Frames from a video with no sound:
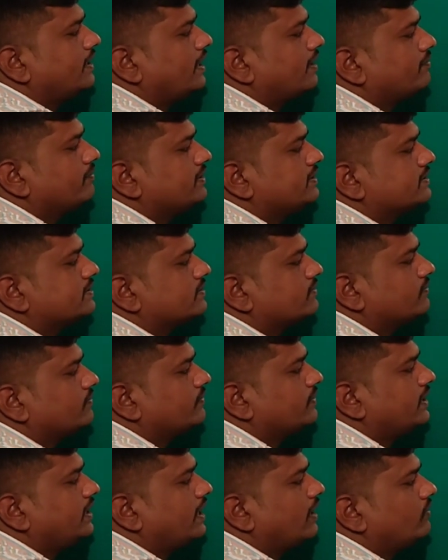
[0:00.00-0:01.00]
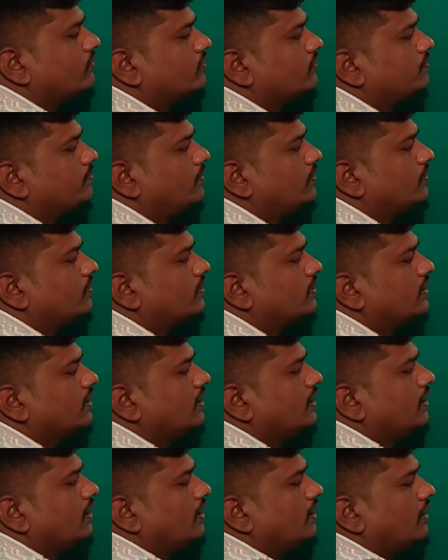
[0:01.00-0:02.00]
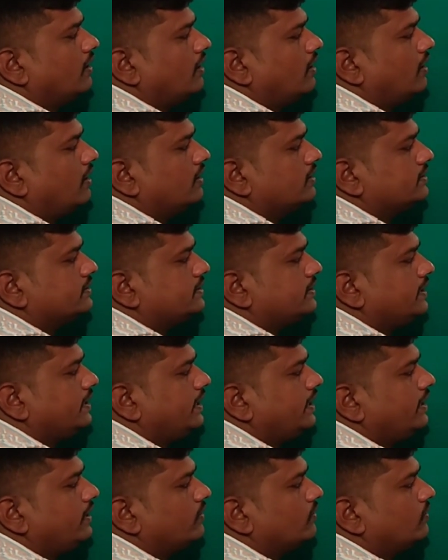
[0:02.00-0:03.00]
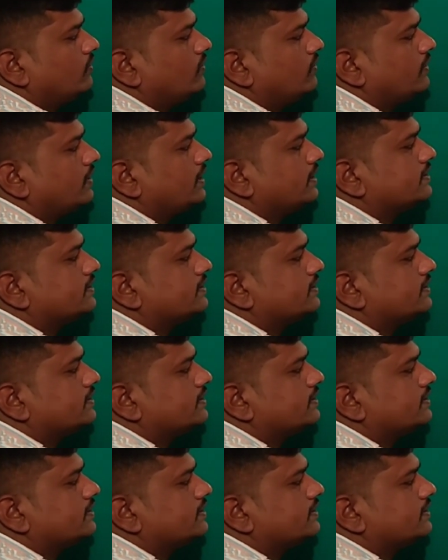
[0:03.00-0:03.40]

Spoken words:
that means we have to put 0